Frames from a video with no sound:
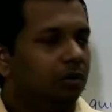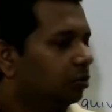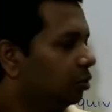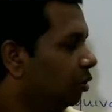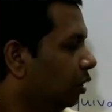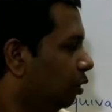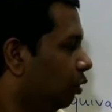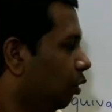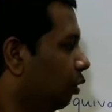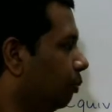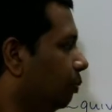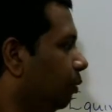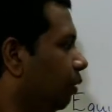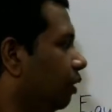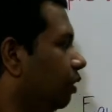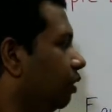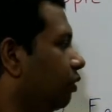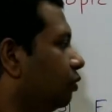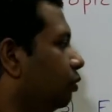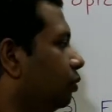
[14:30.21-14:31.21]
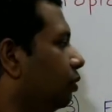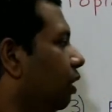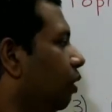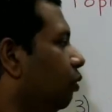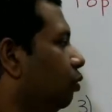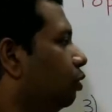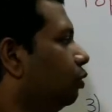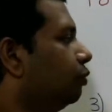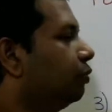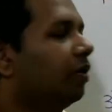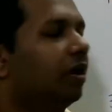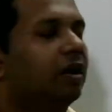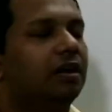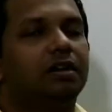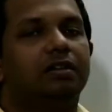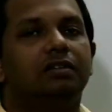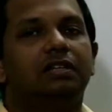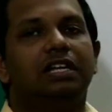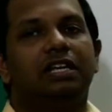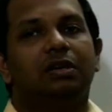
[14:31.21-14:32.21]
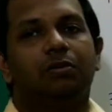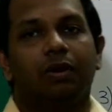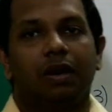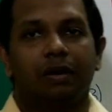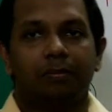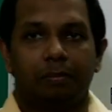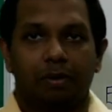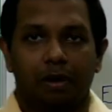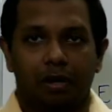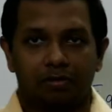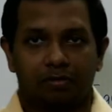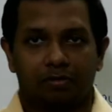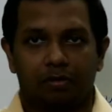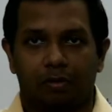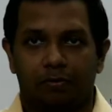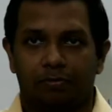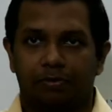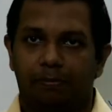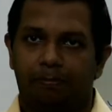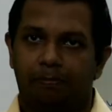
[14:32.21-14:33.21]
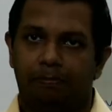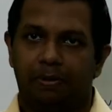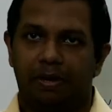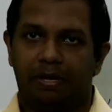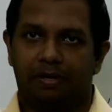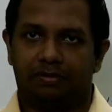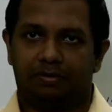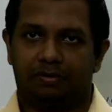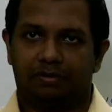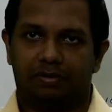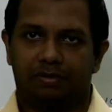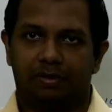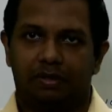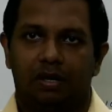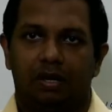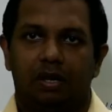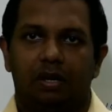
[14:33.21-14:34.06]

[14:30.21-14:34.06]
so I hope you understood how to find the equivalent mass of a base.